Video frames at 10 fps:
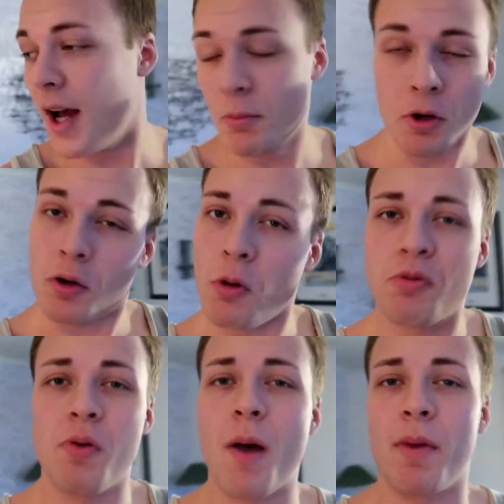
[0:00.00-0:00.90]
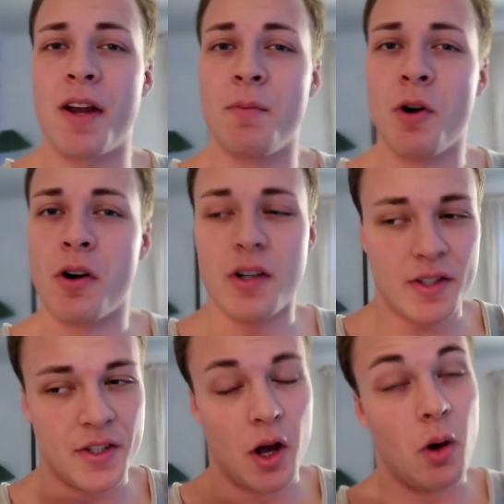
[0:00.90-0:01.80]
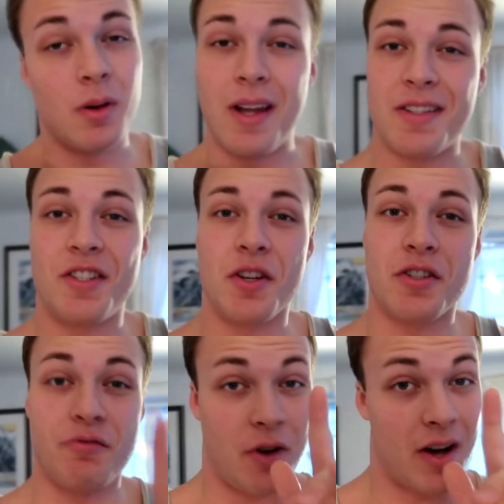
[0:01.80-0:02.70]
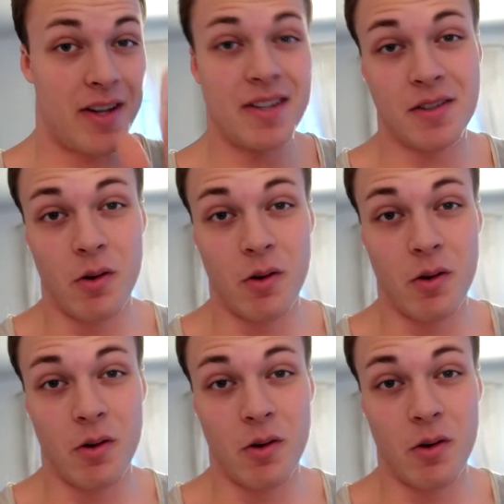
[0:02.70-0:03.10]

I'm not going to ramble anymore, so let's just try these